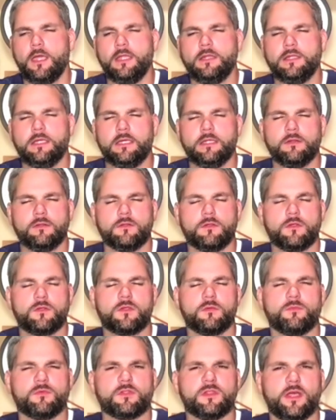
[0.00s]
and then
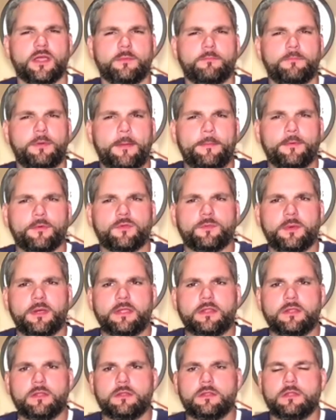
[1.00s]
some slight pepper
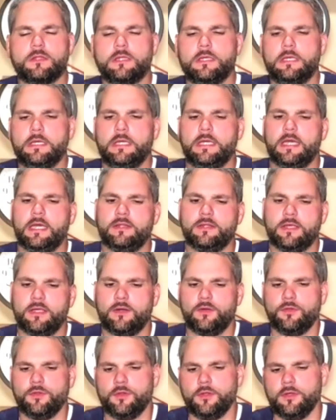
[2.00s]
spices. And
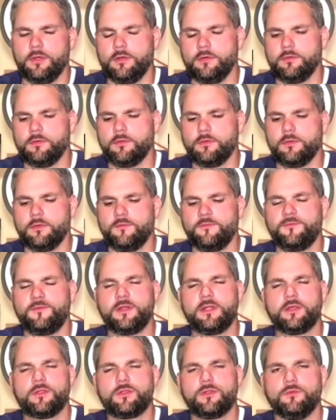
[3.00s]
then on the
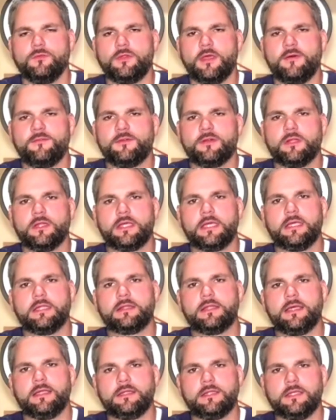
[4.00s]
finish, you definitely
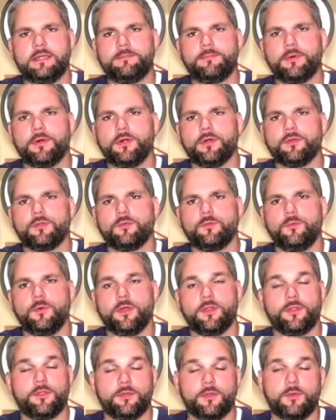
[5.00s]
get that deep earth
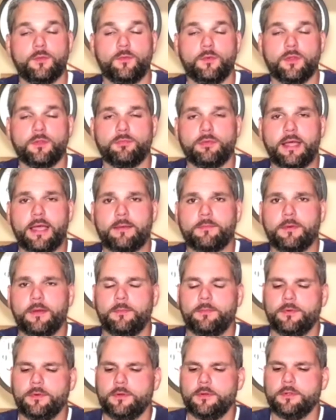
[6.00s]
with black
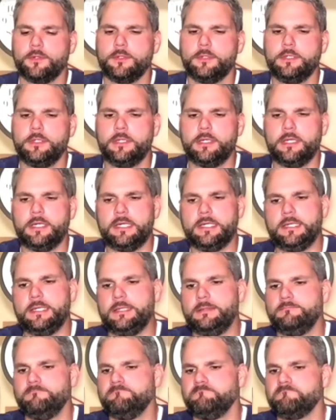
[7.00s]
pepper
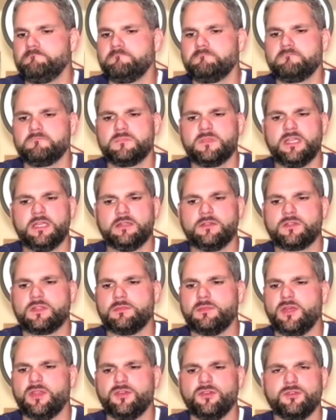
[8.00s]
and
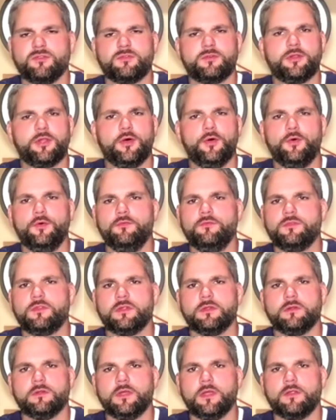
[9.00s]
some other cloves
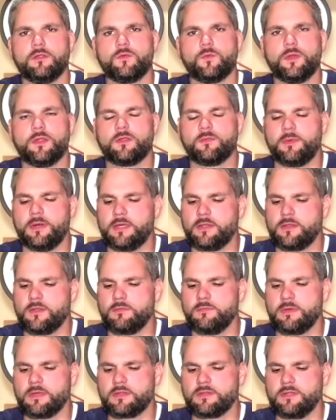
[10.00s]
and sweet
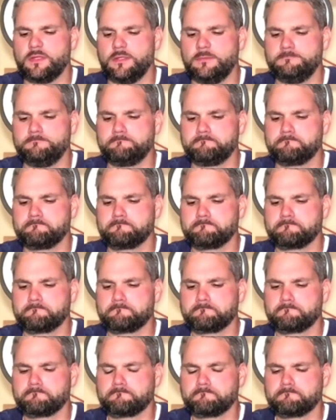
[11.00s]
spices mixed in.
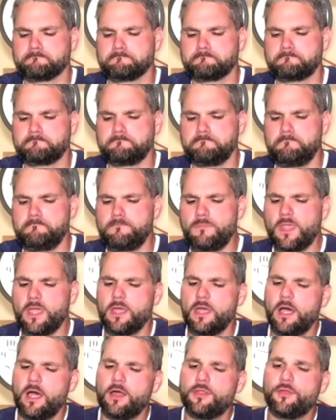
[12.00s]

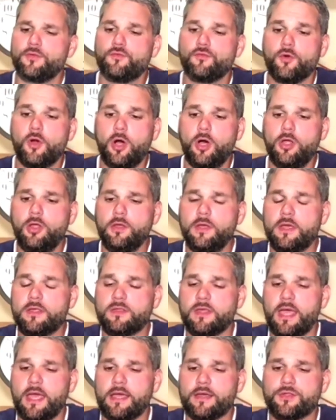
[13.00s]
The draw
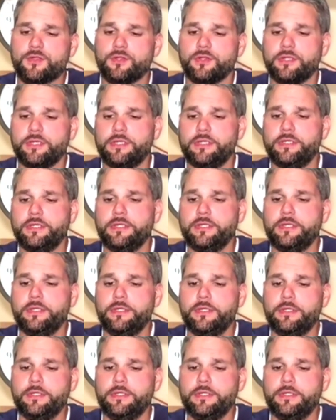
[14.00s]
has actually,